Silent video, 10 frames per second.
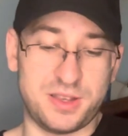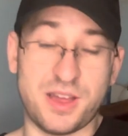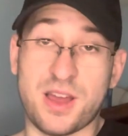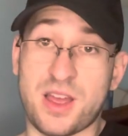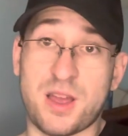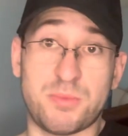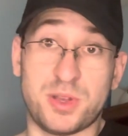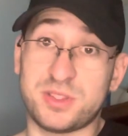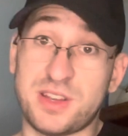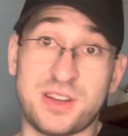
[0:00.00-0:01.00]
you got
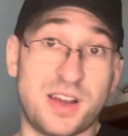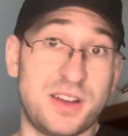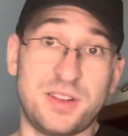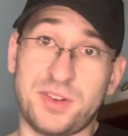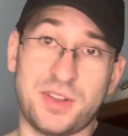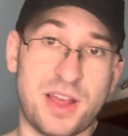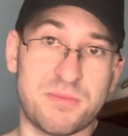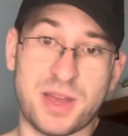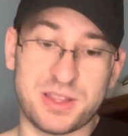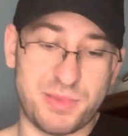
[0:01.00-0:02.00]
Penn and Ideal have
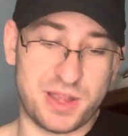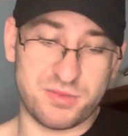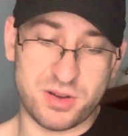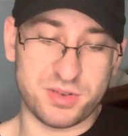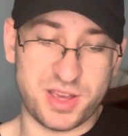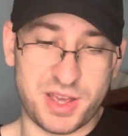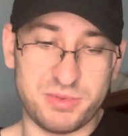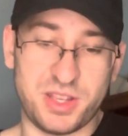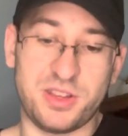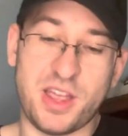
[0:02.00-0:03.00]
back-to-back road games,
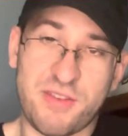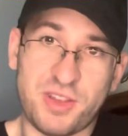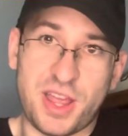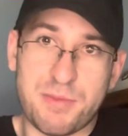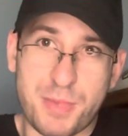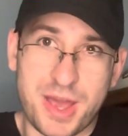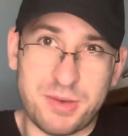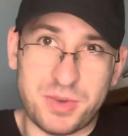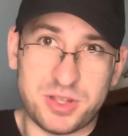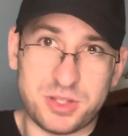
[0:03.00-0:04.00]
and you have a late bye
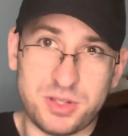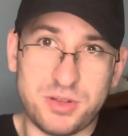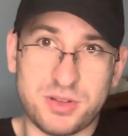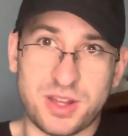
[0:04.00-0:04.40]
week too.